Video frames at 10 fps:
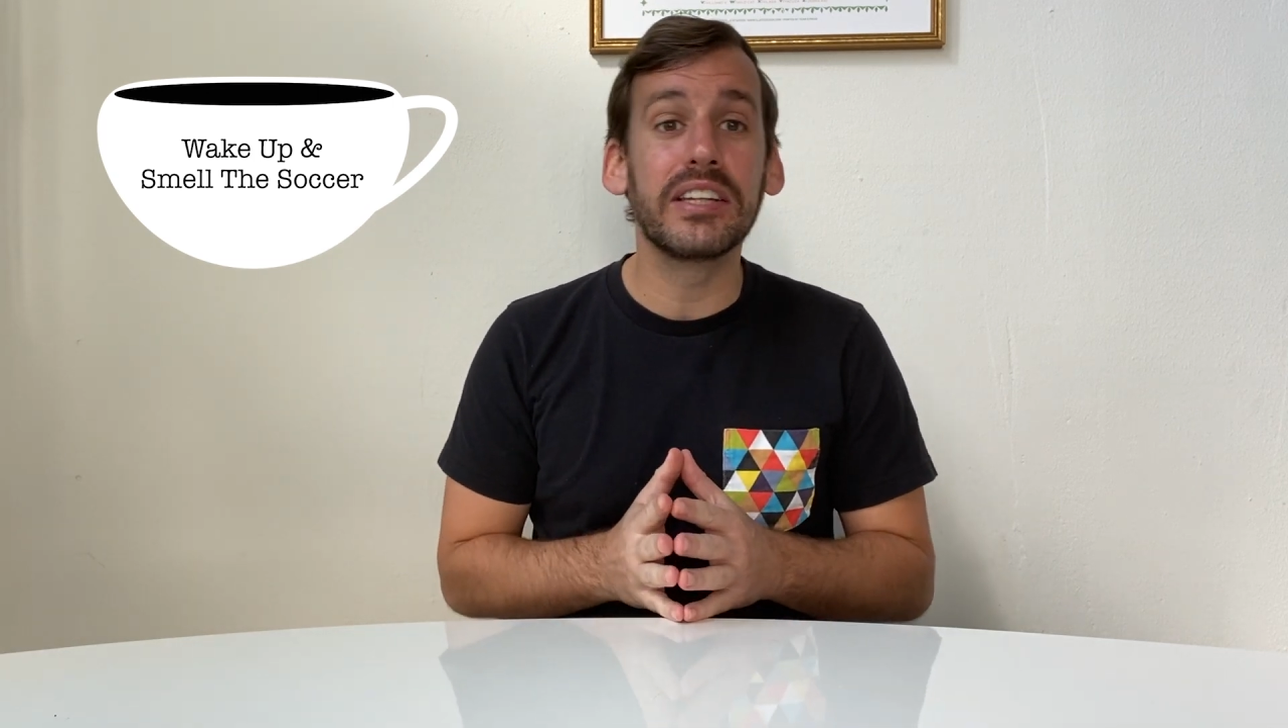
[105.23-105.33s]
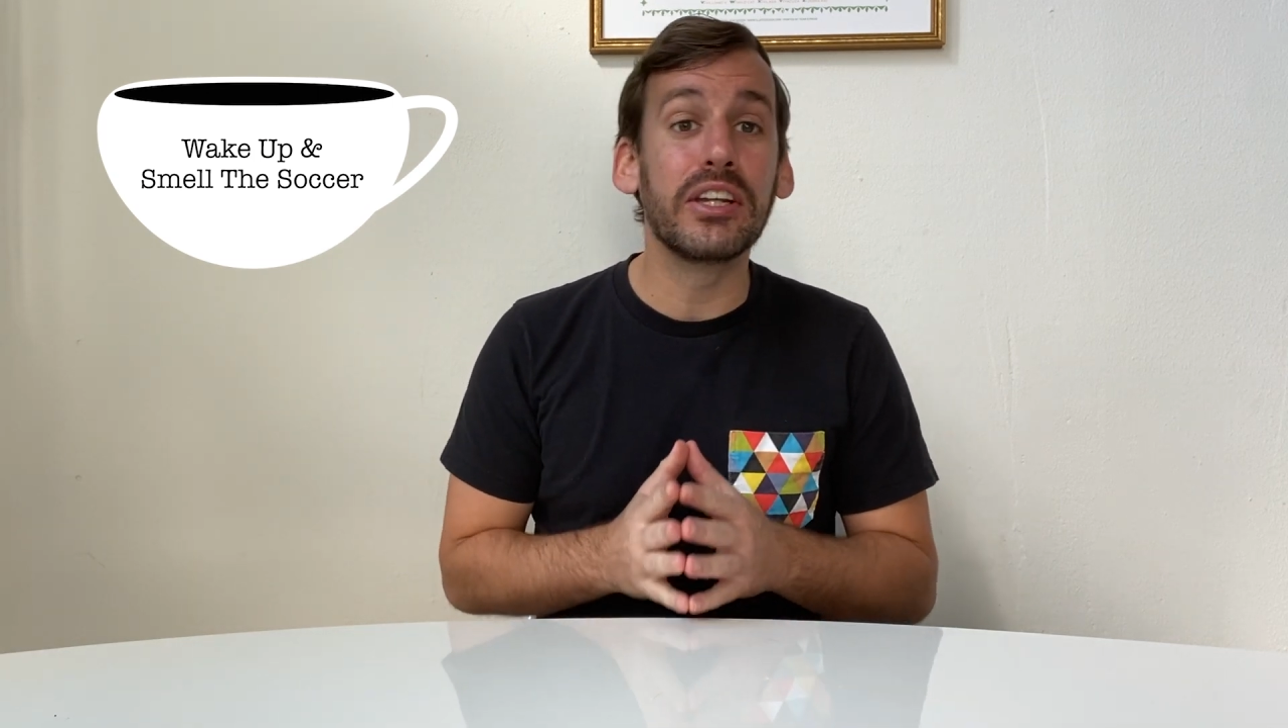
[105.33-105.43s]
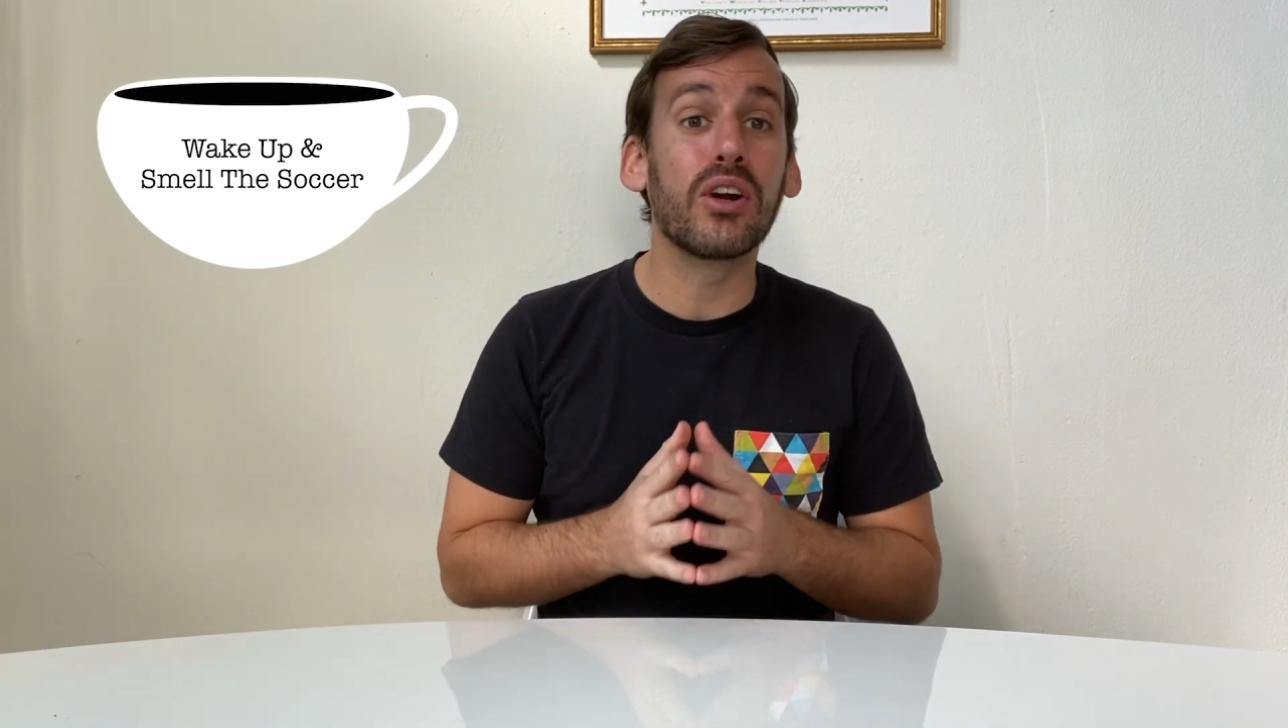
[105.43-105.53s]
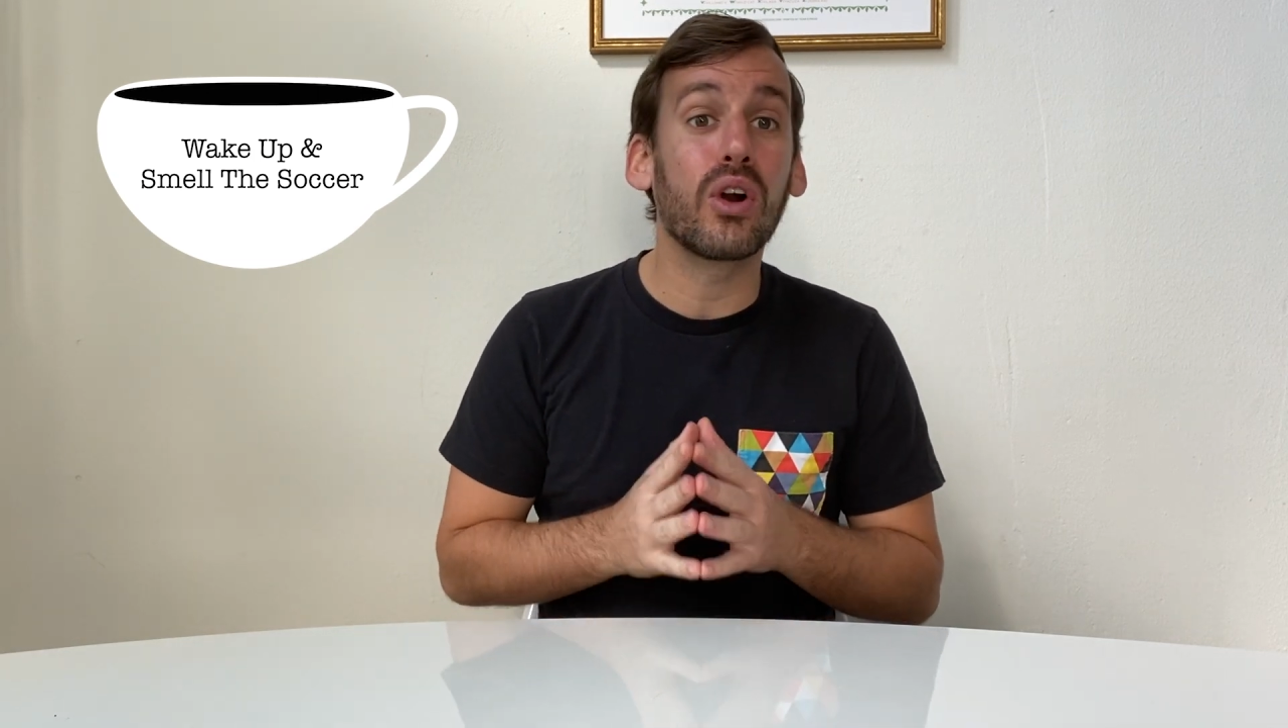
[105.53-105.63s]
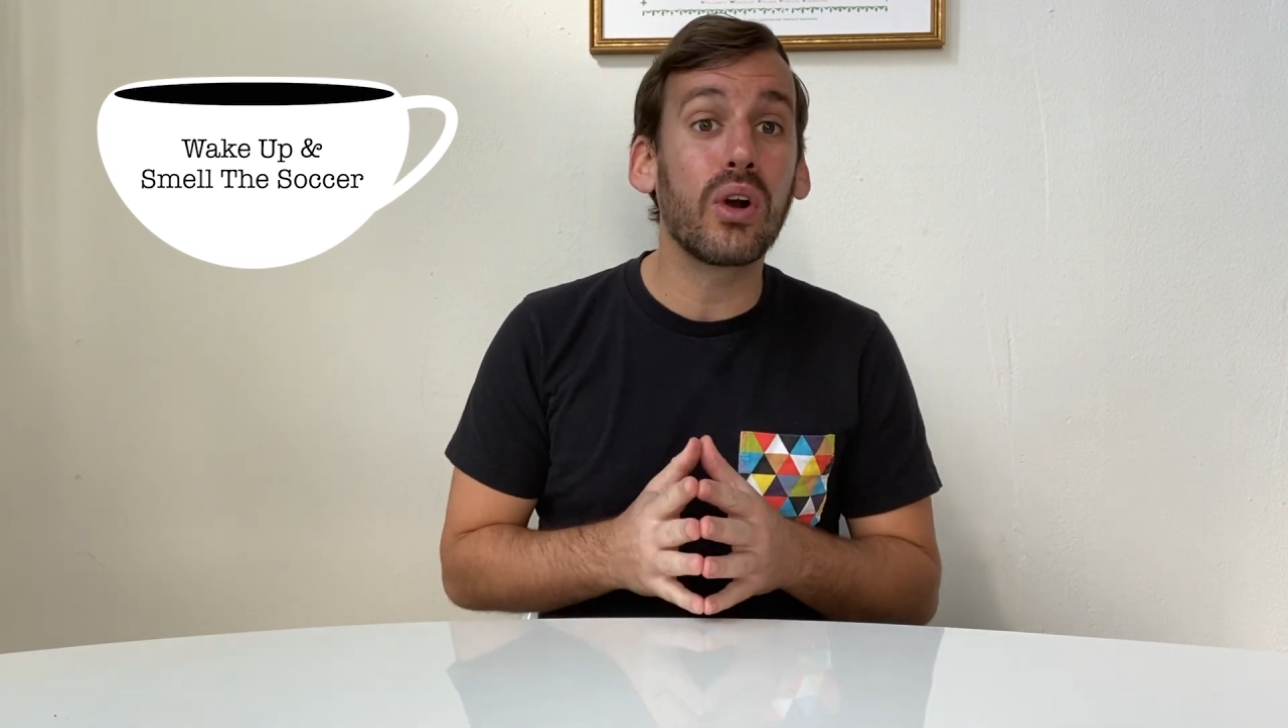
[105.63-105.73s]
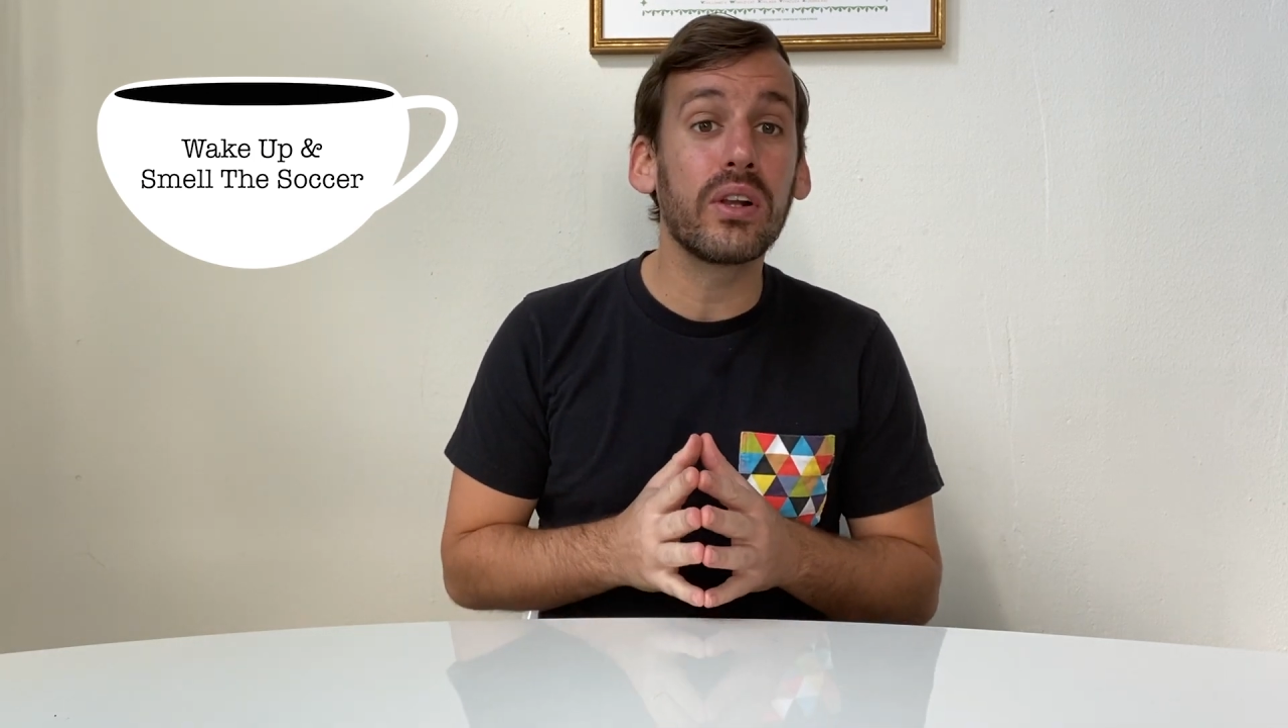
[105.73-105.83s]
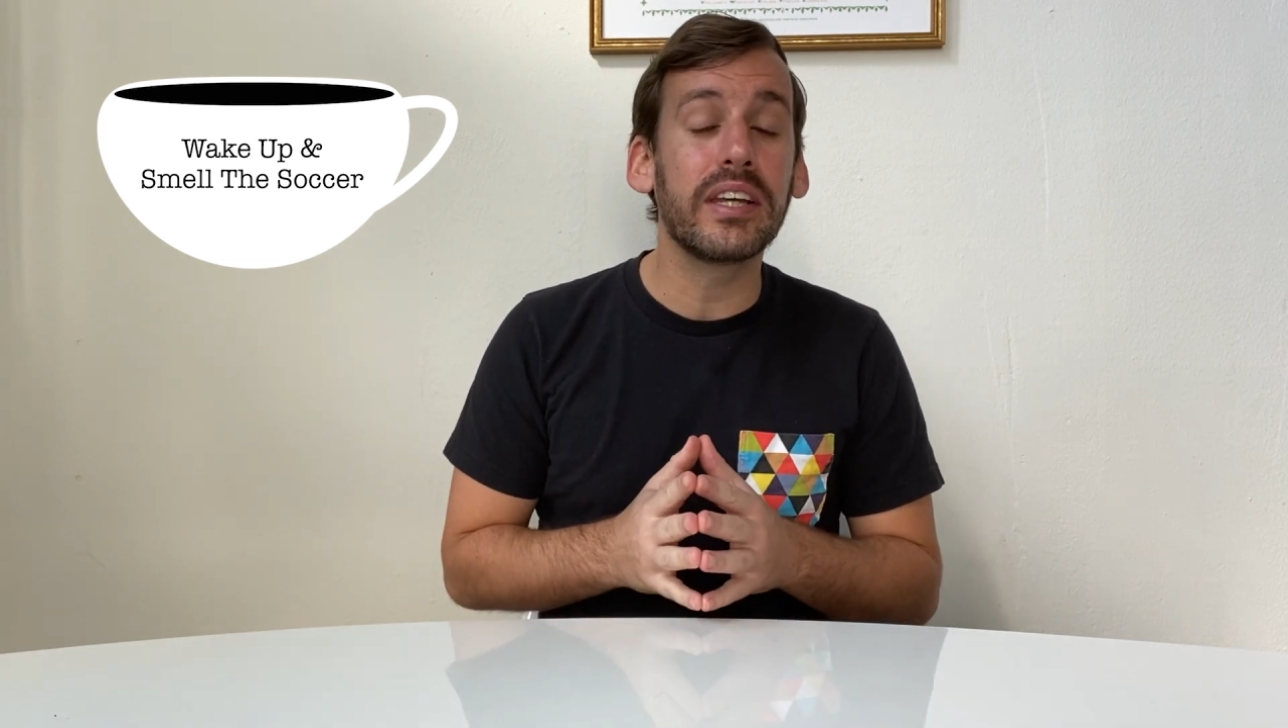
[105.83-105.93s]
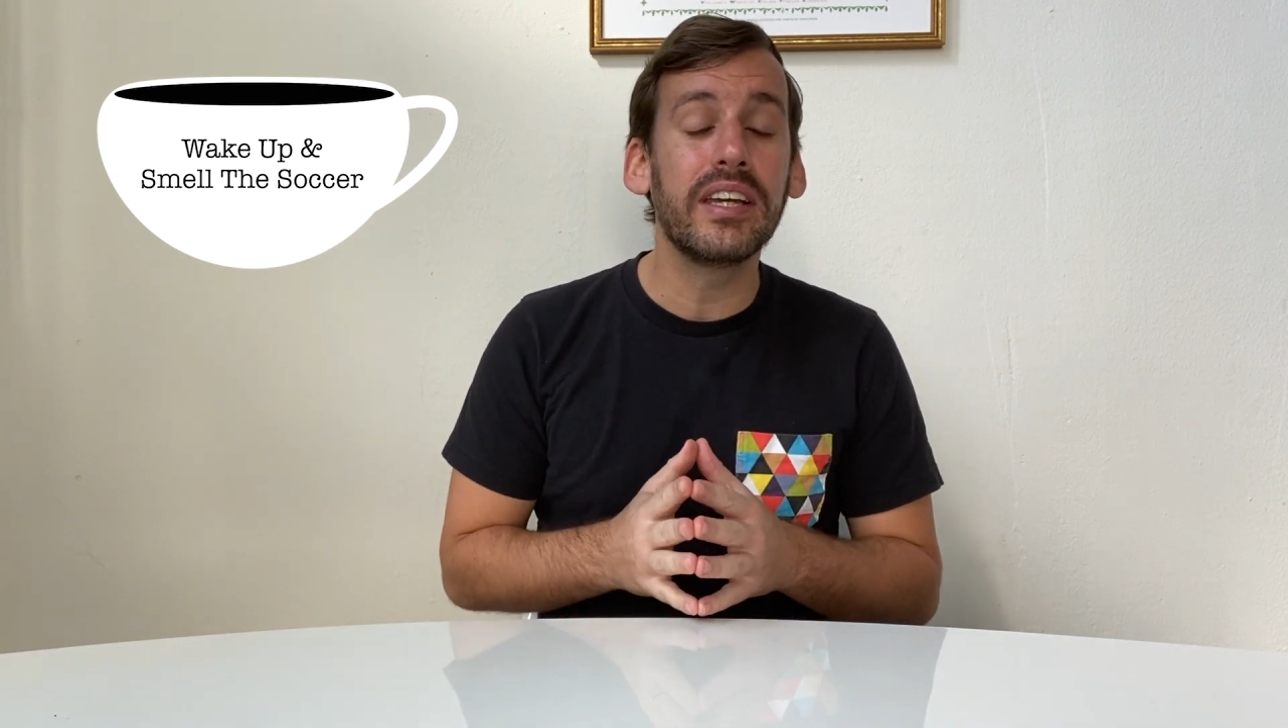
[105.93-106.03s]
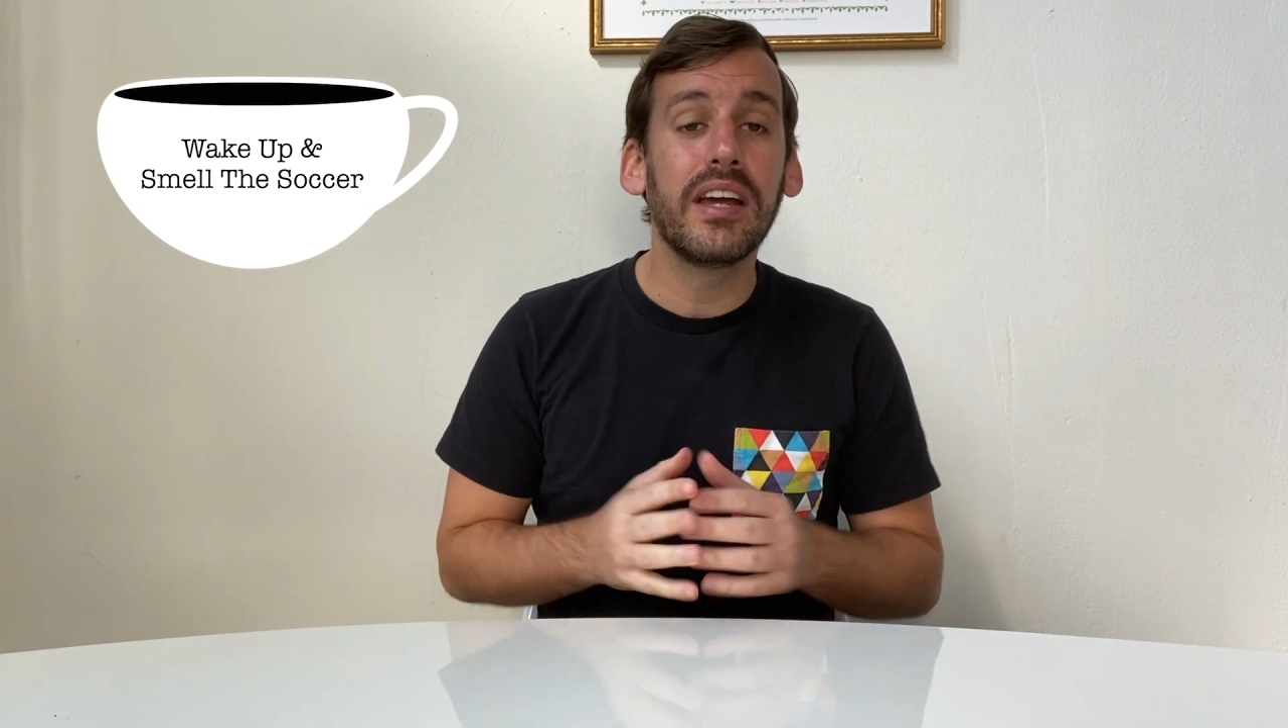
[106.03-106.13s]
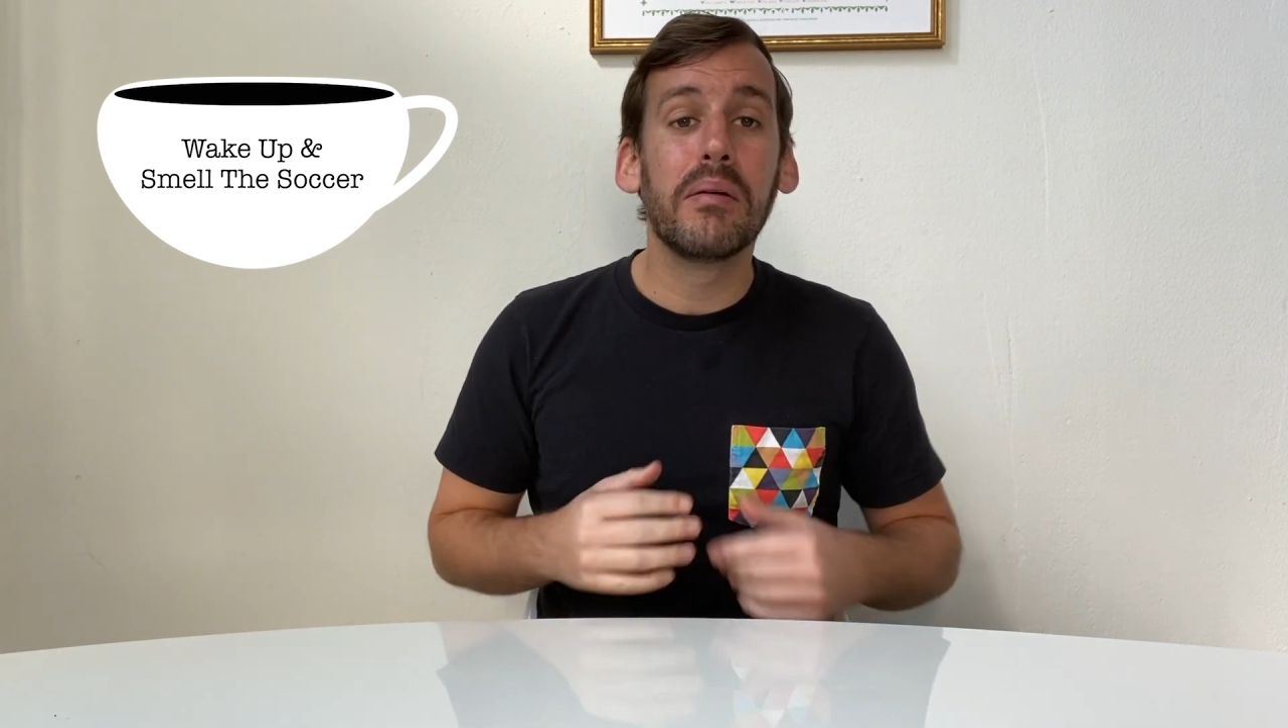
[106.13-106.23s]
lead early,